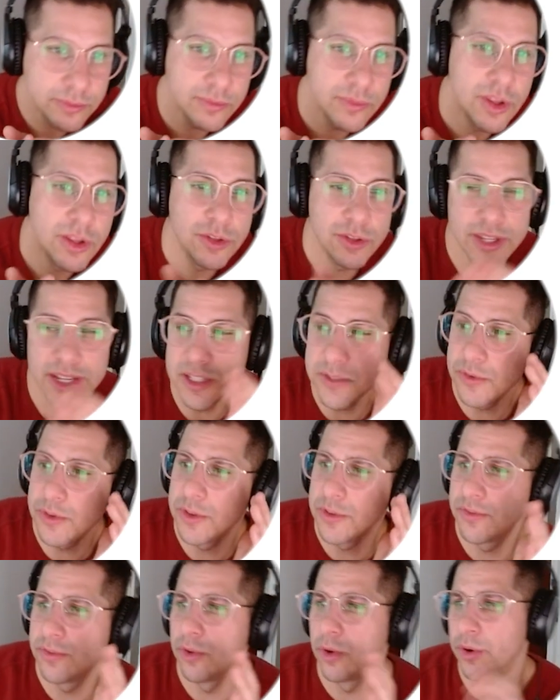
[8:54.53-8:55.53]
So that's for the
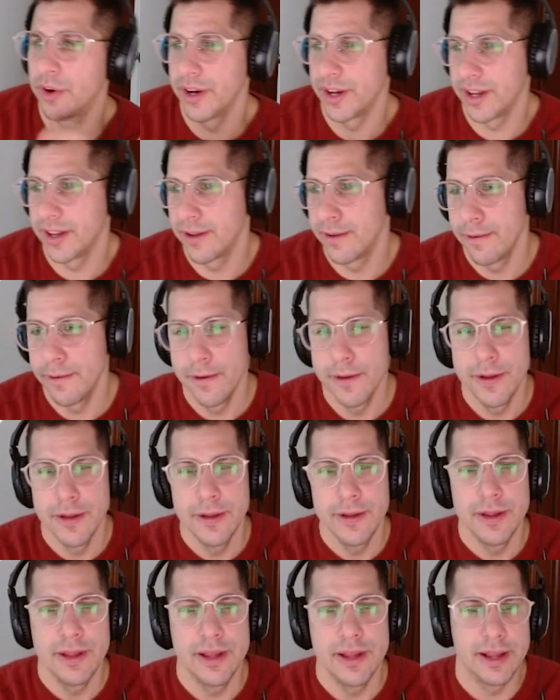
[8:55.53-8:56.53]
flooring.
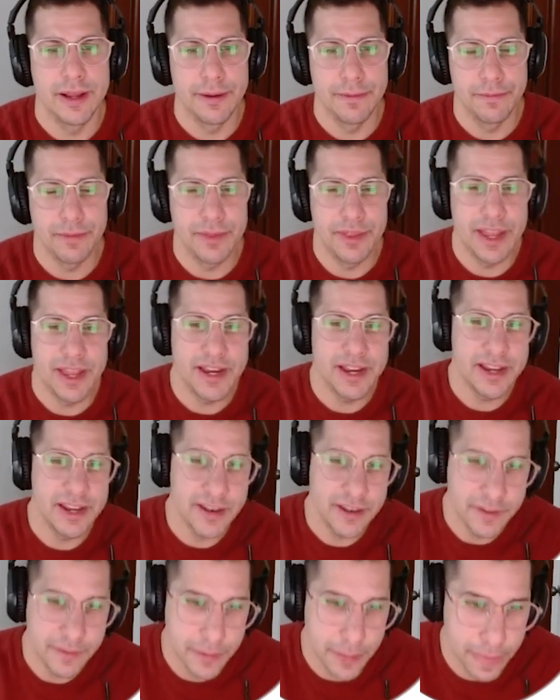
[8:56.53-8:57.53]
Um, then,
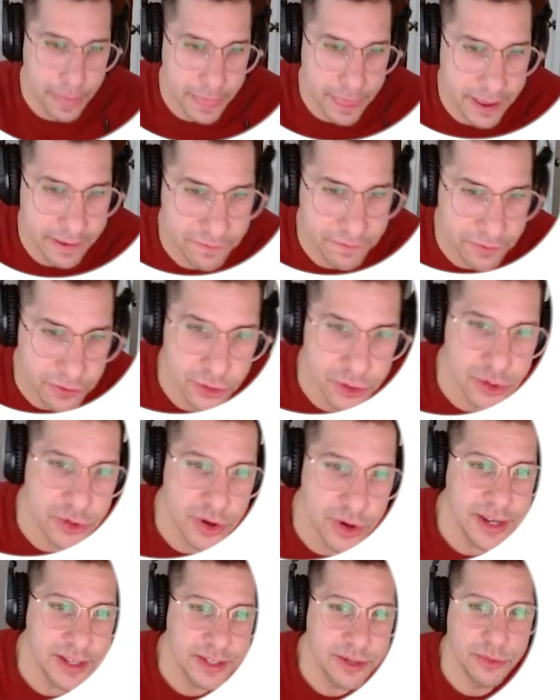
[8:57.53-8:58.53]
if you're
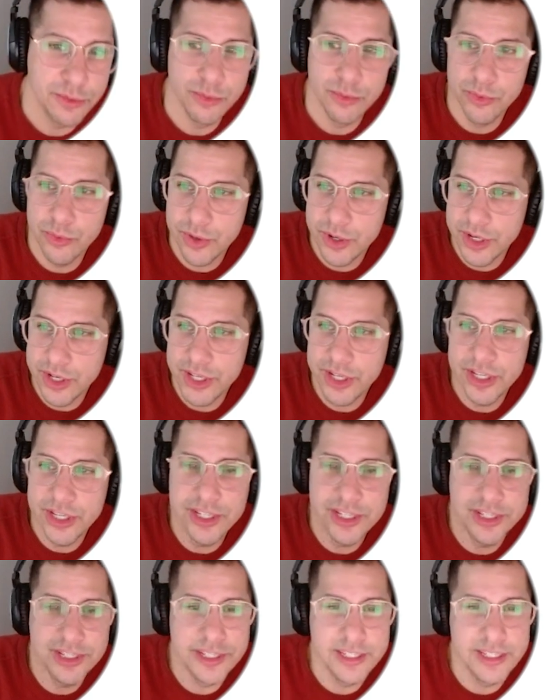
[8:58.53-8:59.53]
trying to
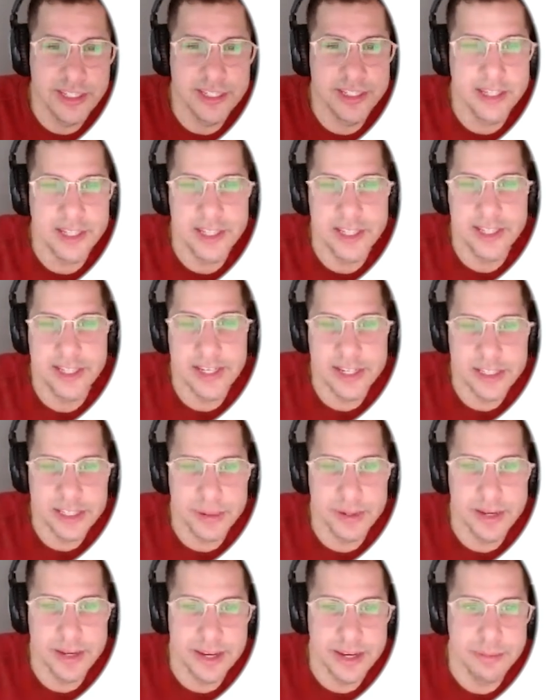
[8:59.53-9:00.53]
really like not
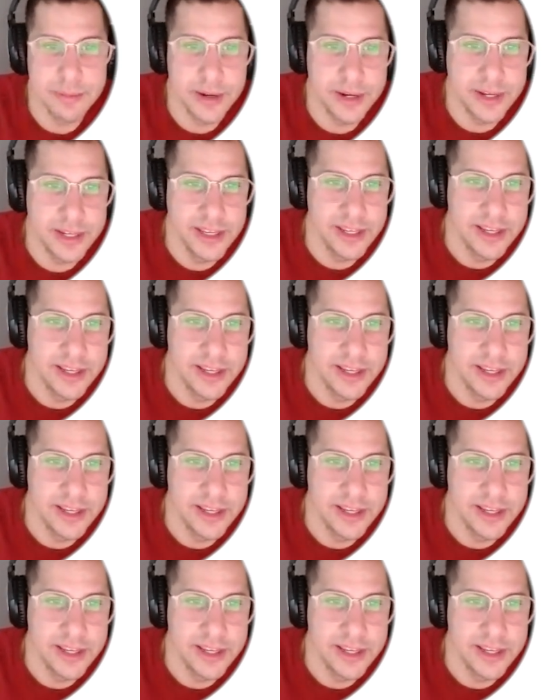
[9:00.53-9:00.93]
spend any money